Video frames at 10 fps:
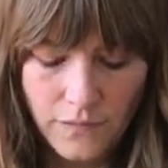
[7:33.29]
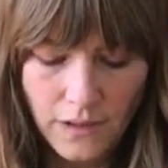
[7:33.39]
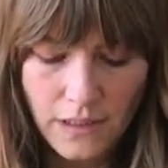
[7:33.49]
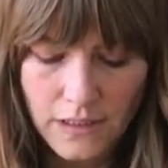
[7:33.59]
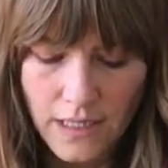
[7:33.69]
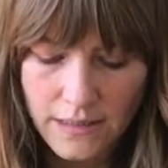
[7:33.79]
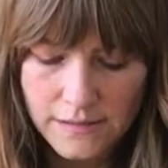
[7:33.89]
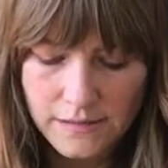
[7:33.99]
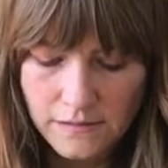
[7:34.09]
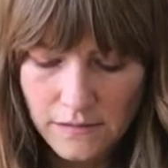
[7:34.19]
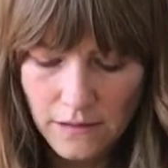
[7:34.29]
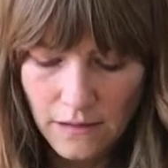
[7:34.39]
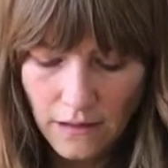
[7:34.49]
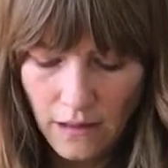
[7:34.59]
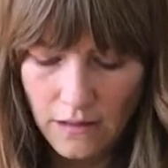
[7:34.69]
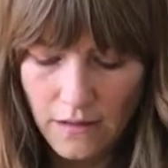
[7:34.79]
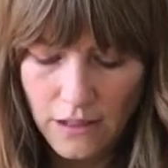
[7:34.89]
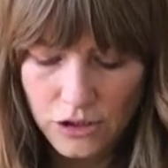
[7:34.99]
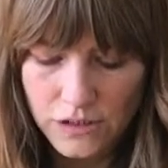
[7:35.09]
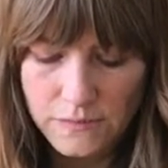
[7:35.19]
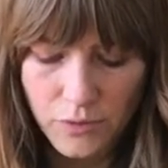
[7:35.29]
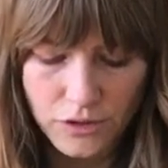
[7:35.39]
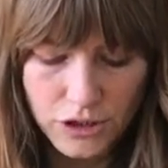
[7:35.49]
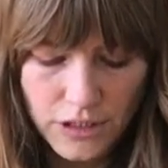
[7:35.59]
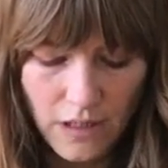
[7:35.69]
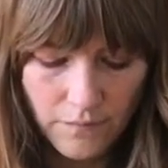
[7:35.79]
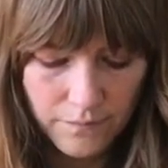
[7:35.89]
like this and then just push down.